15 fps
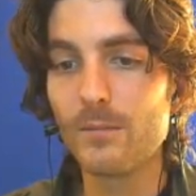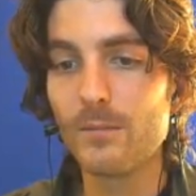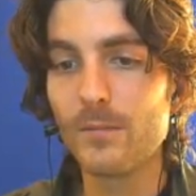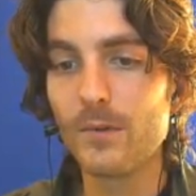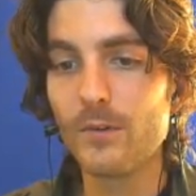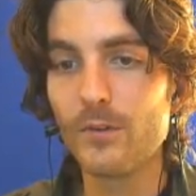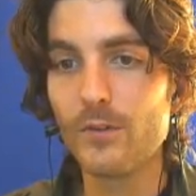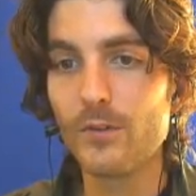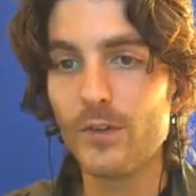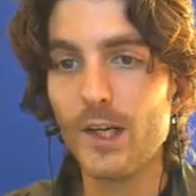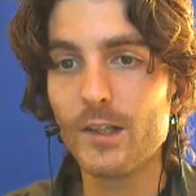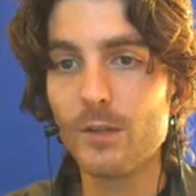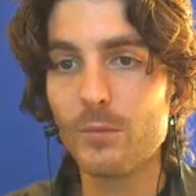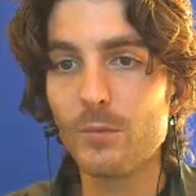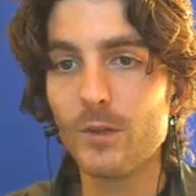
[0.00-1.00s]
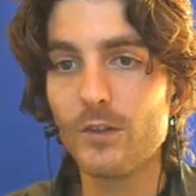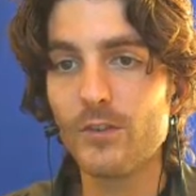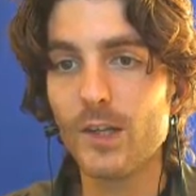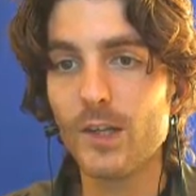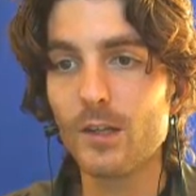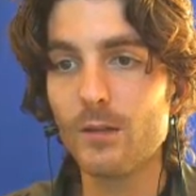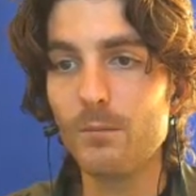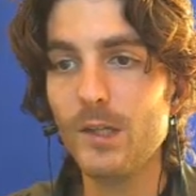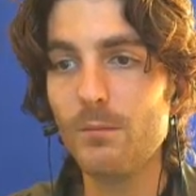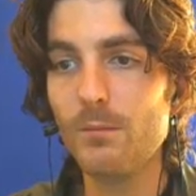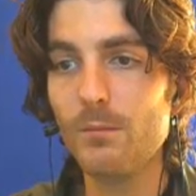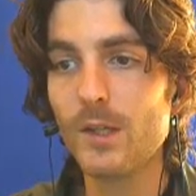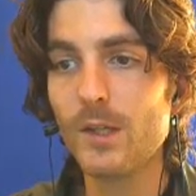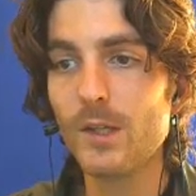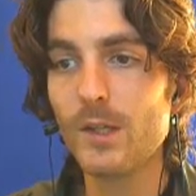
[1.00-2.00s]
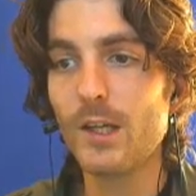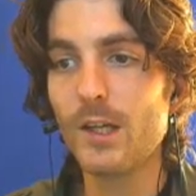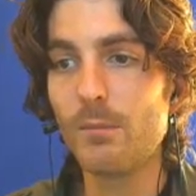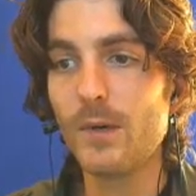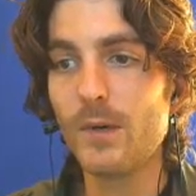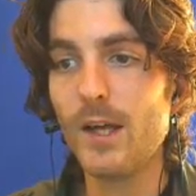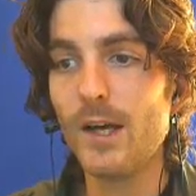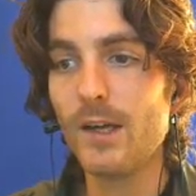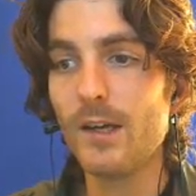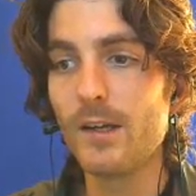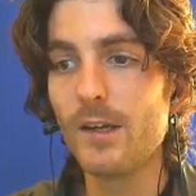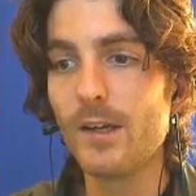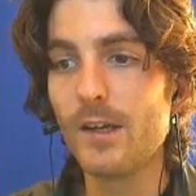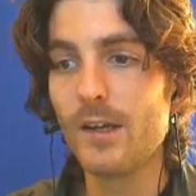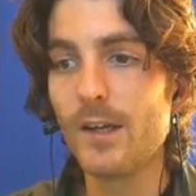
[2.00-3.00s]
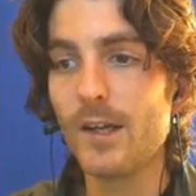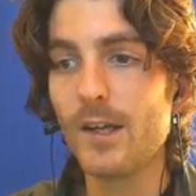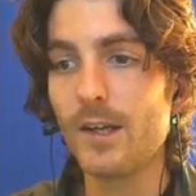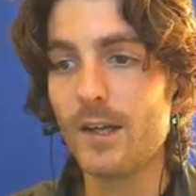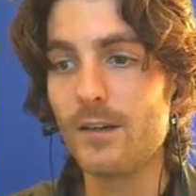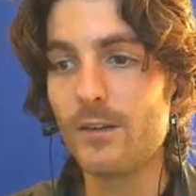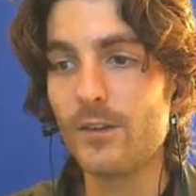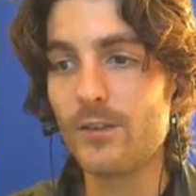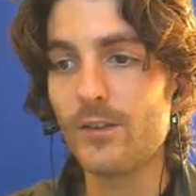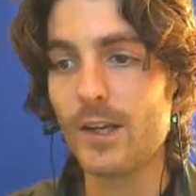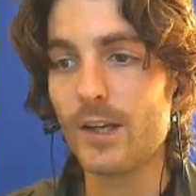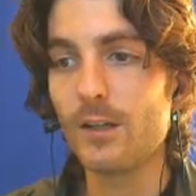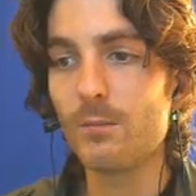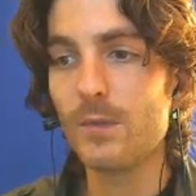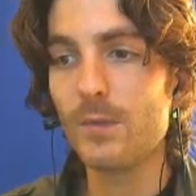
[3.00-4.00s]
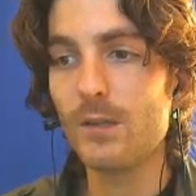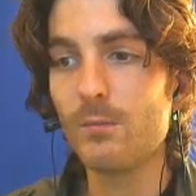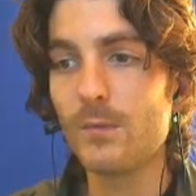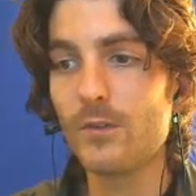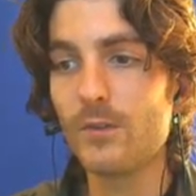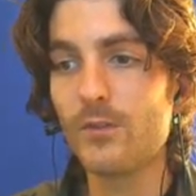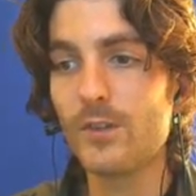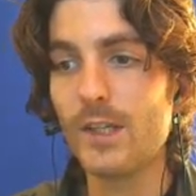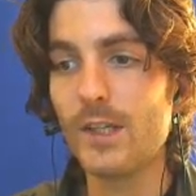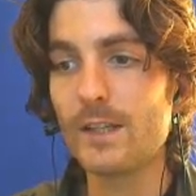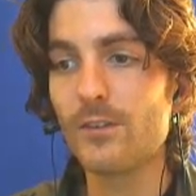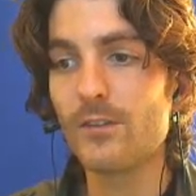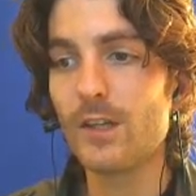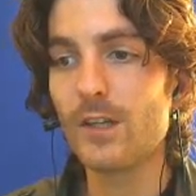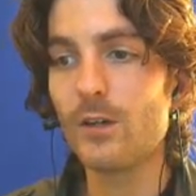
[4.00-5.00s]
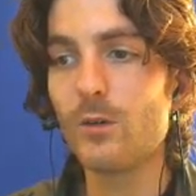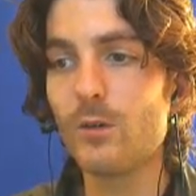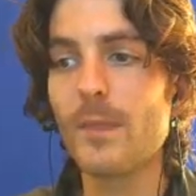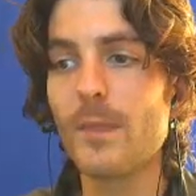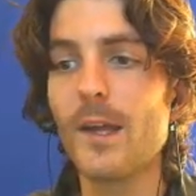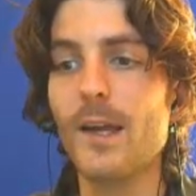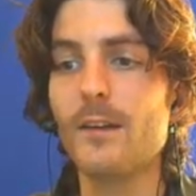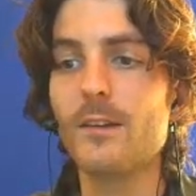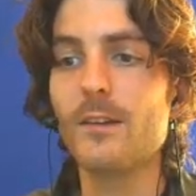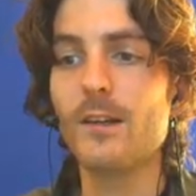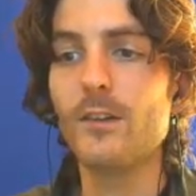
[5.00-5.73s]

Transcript: Starting point second beam, apply, and the second beam starts now at this